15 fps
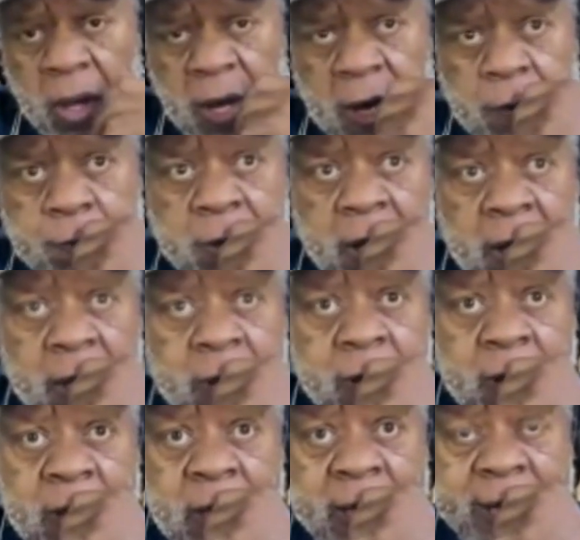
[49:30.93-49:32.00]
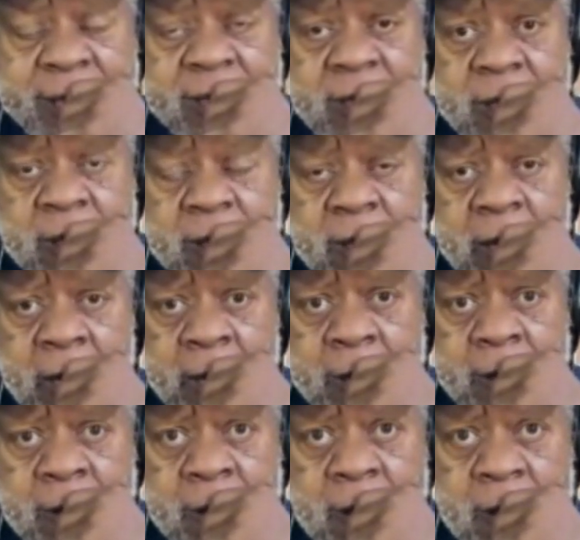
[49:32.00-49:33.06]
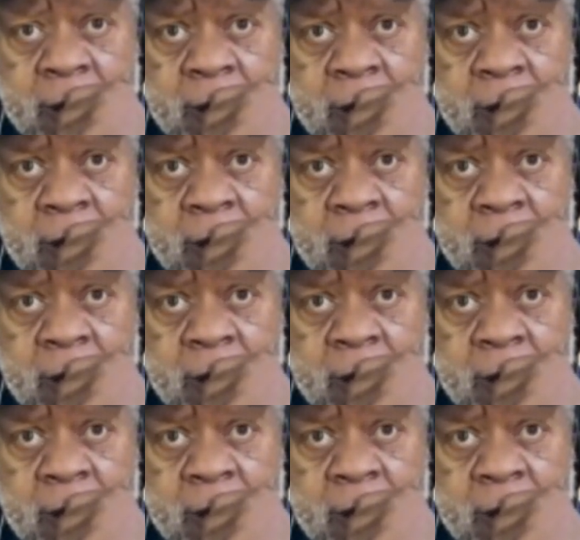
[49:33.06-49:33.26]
he had been elected in